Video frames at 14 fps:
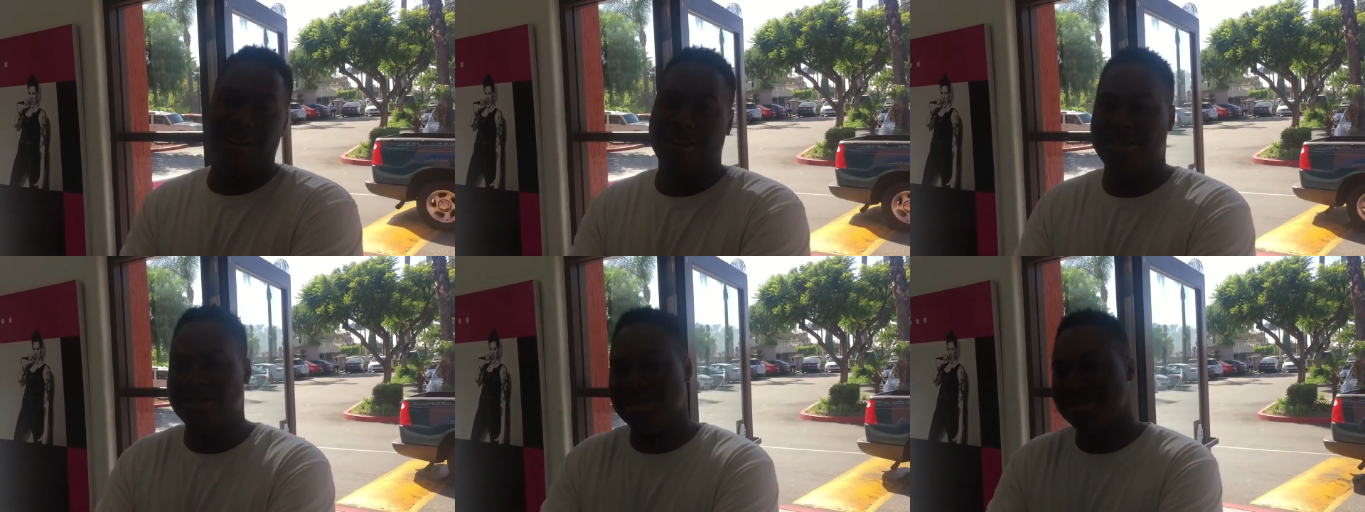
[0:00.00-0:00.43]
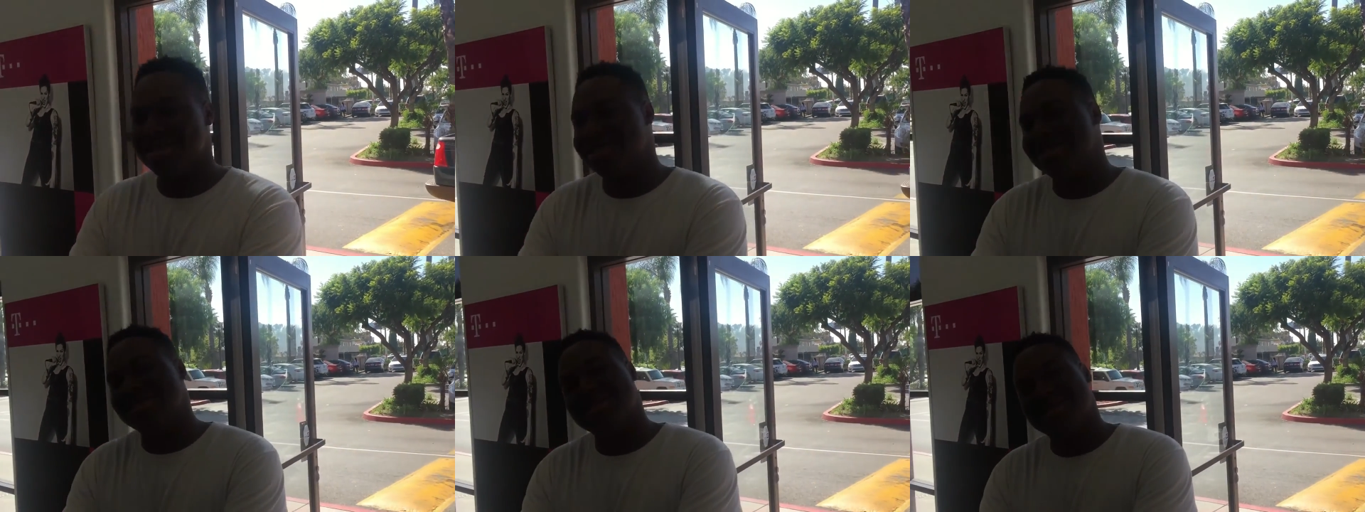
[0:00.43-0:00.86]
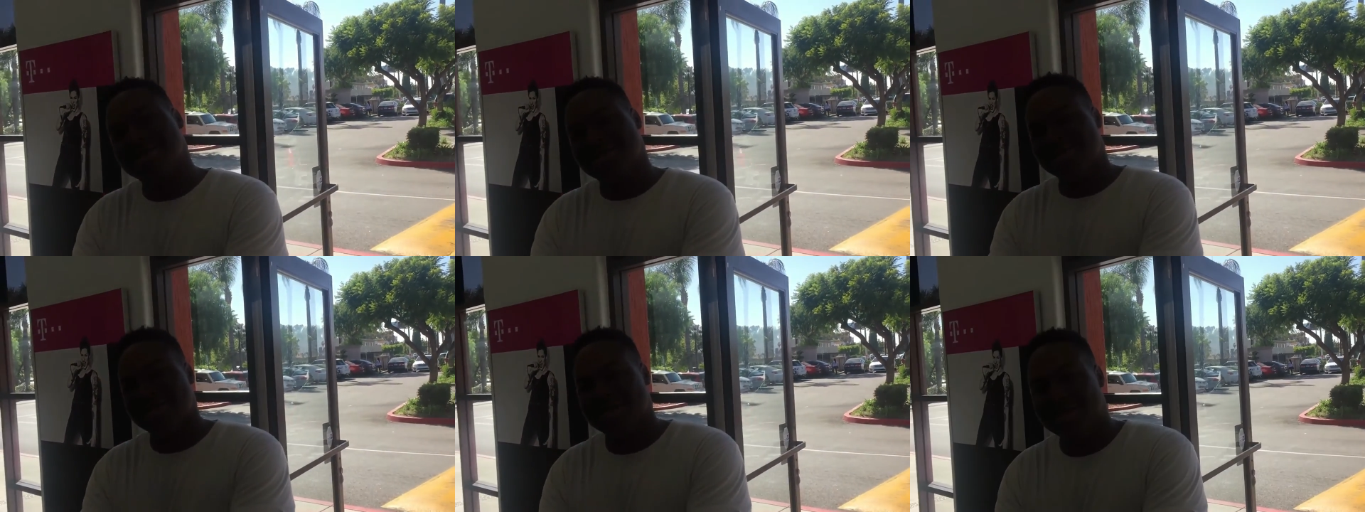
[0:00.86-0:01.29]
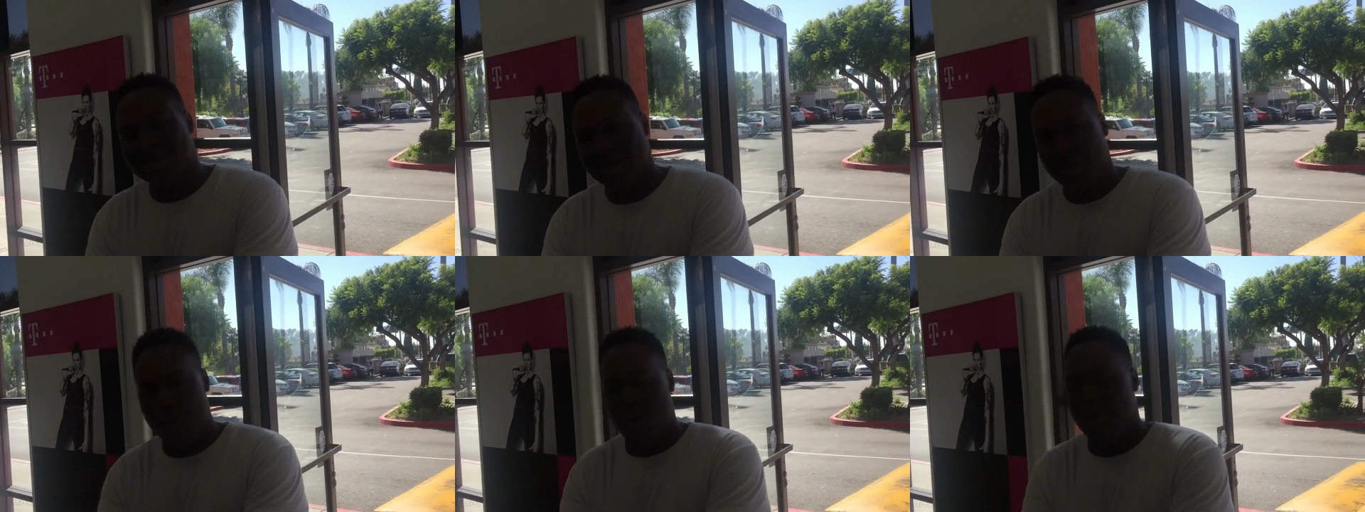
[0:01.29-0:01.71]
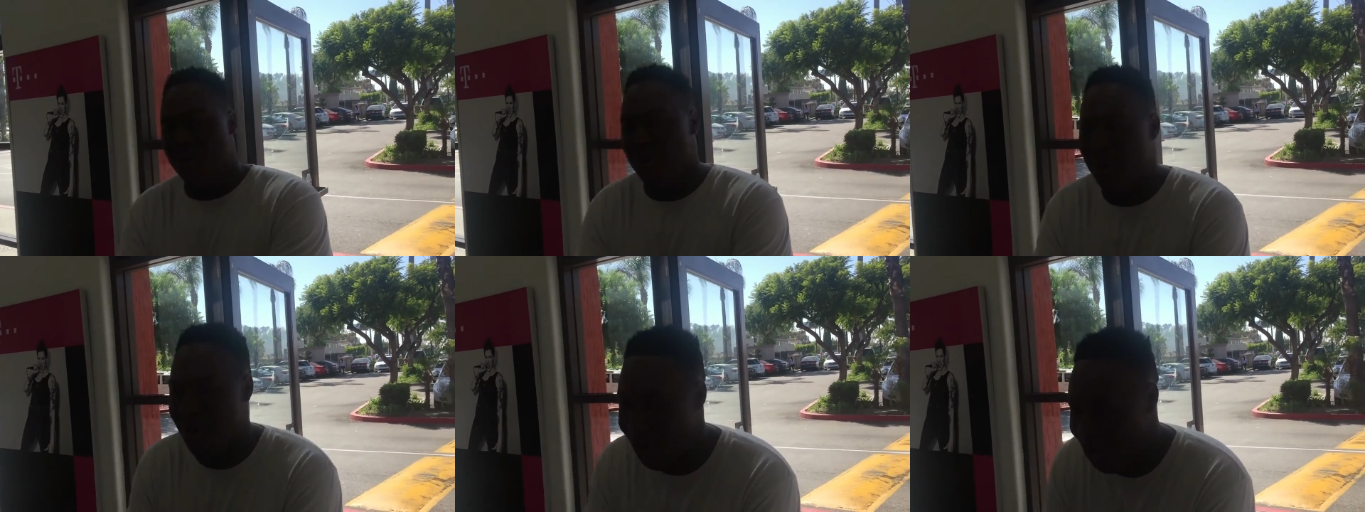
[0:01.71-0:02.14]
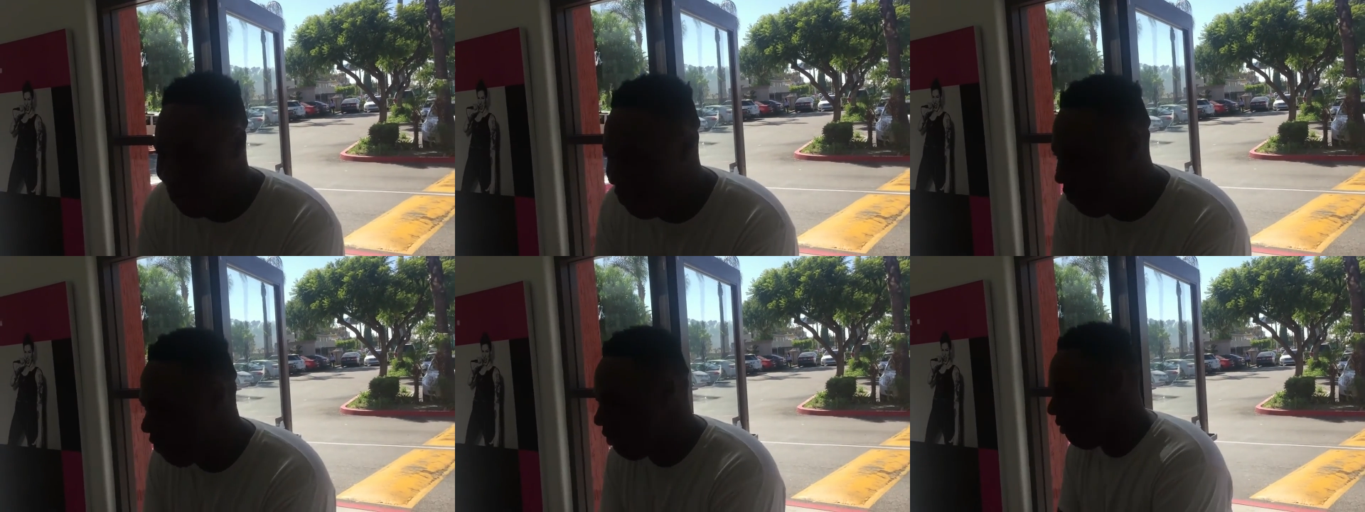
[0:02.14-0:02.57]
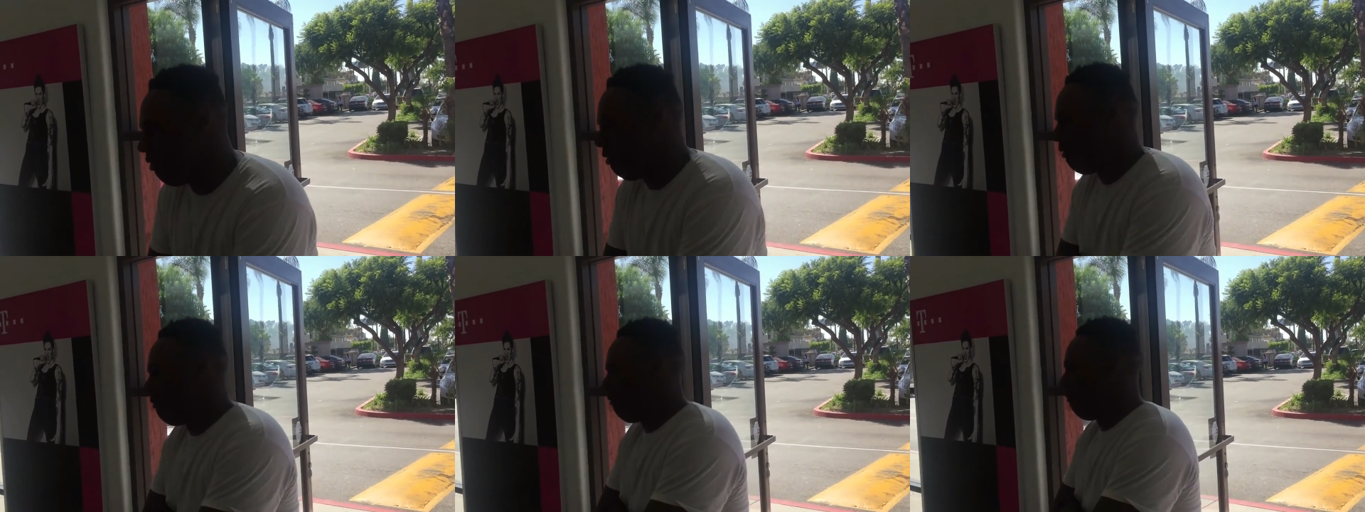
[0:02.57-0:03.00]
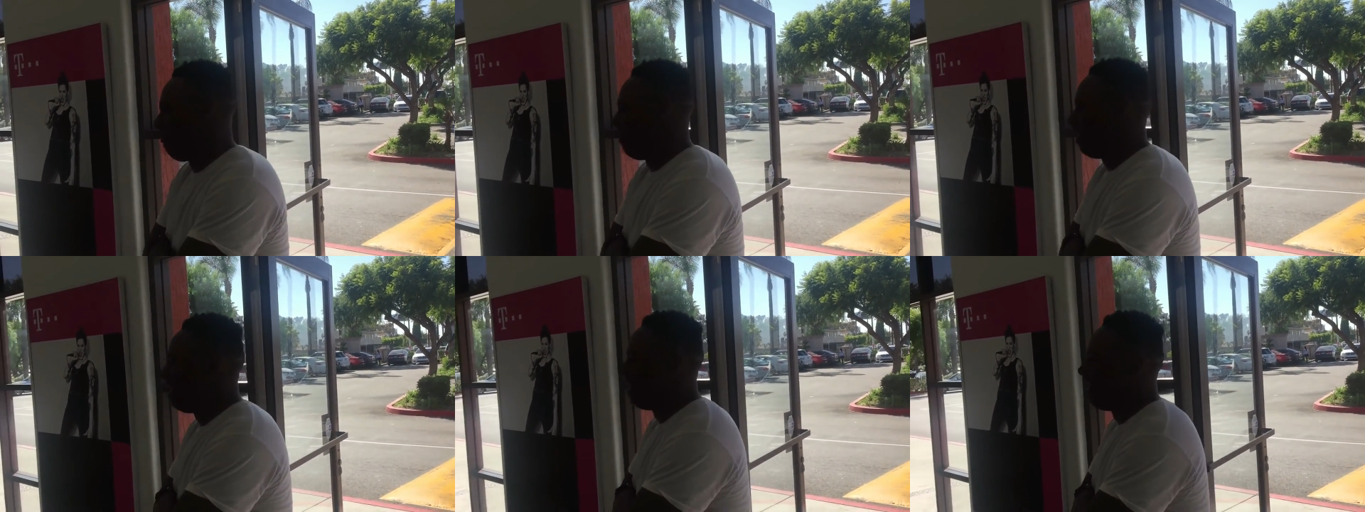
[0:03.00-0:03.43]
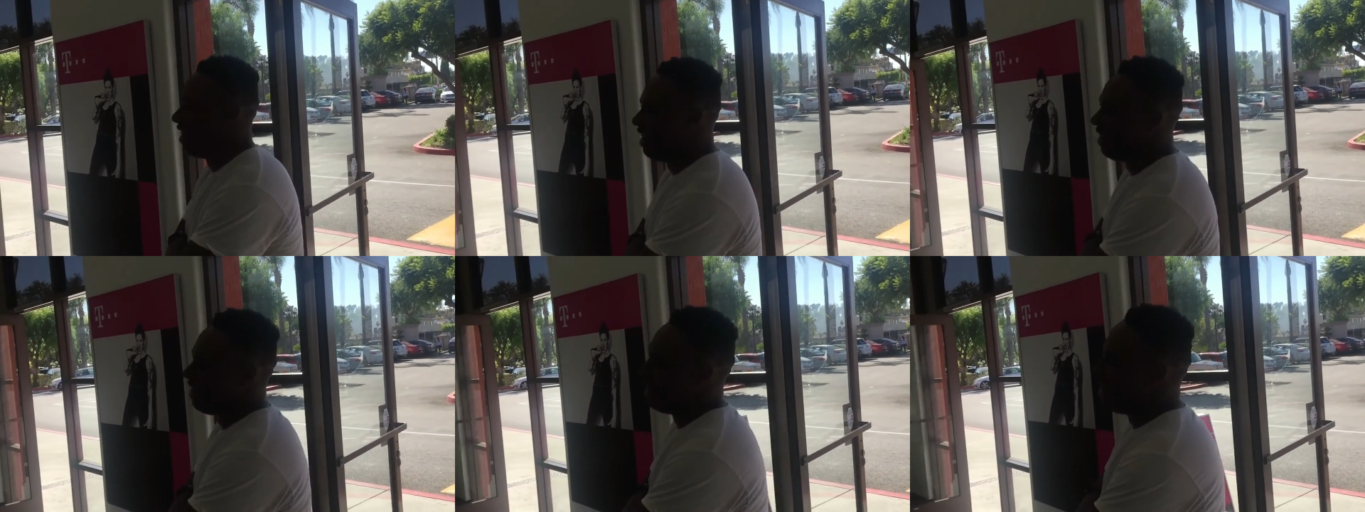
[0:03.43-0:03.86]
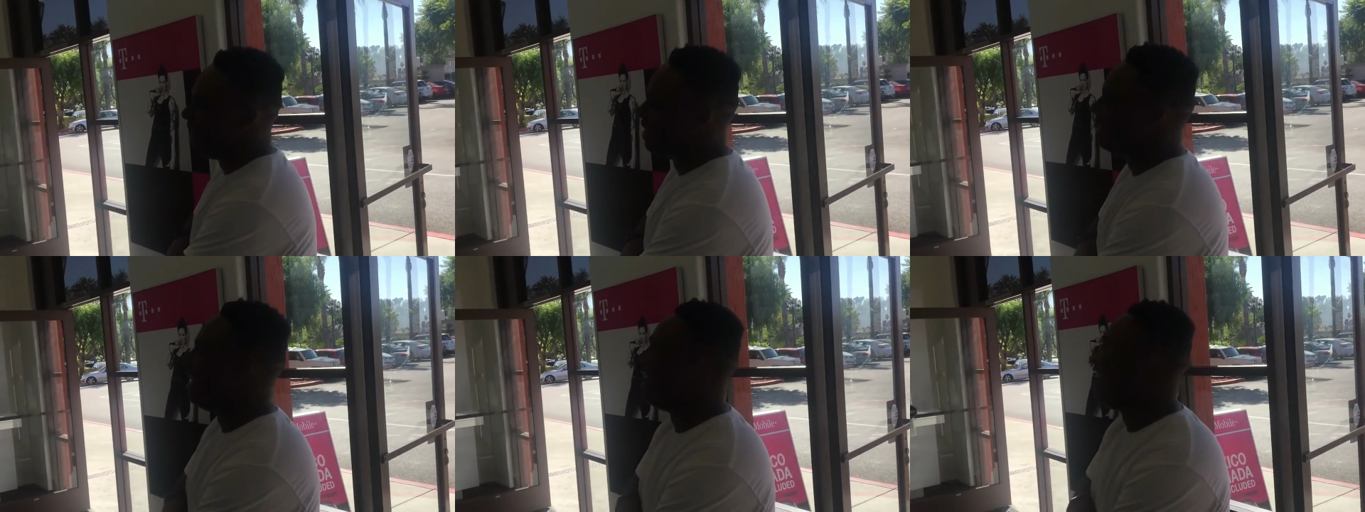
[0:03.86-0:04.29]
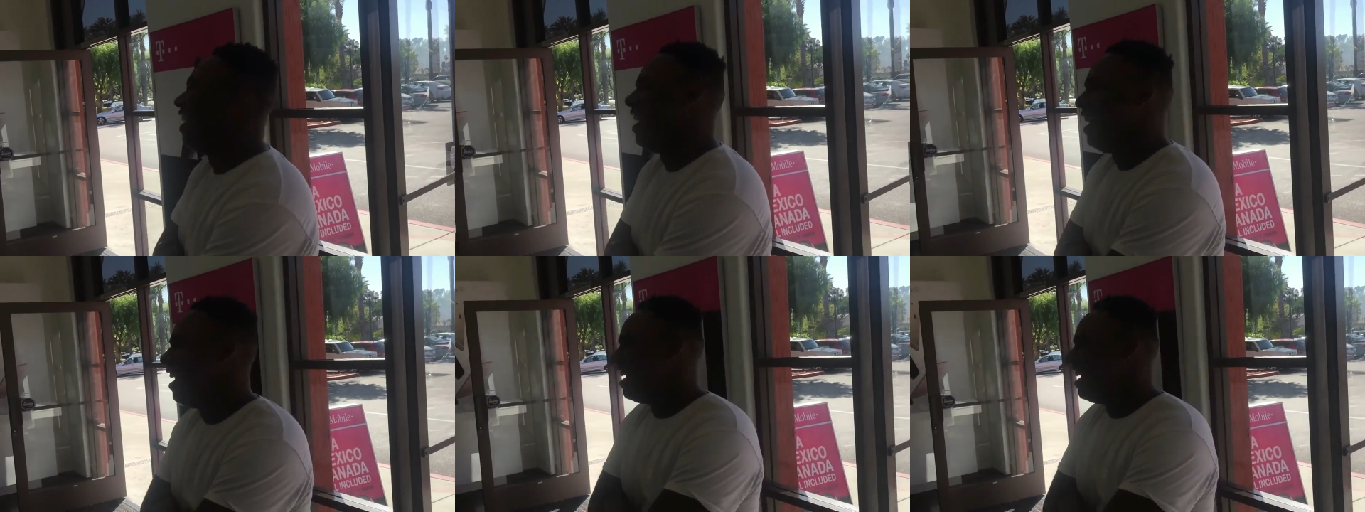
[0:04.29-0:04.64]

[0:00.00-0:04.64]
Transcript: No face is visible, so there are no lips to read.